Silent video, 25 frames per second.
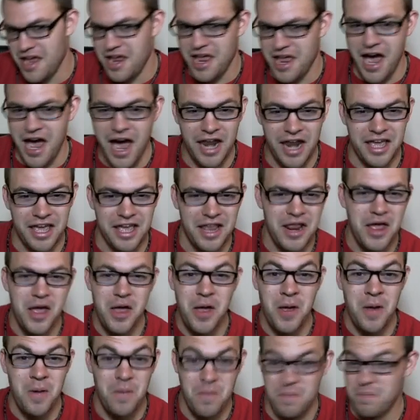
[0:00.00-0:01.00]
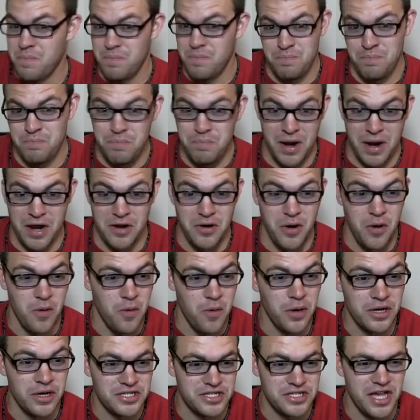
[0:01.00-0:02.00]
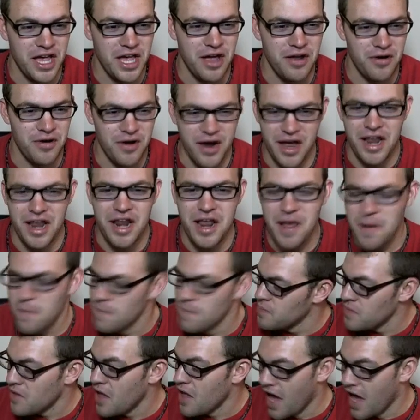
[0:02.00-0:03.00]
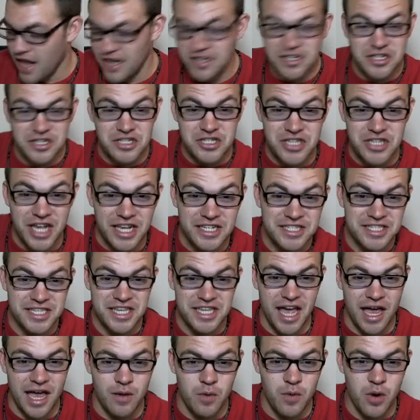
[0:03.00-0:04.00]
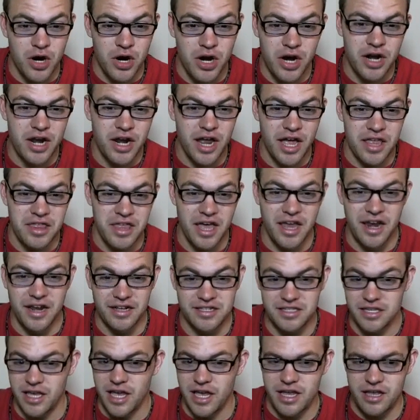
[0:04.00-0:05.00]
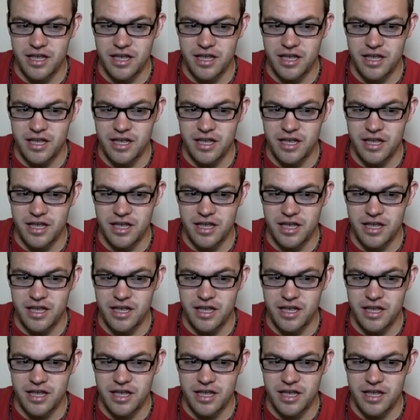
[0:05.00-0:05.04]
got it, but I don't want to say it, right? and he just says the N-word, and then it's like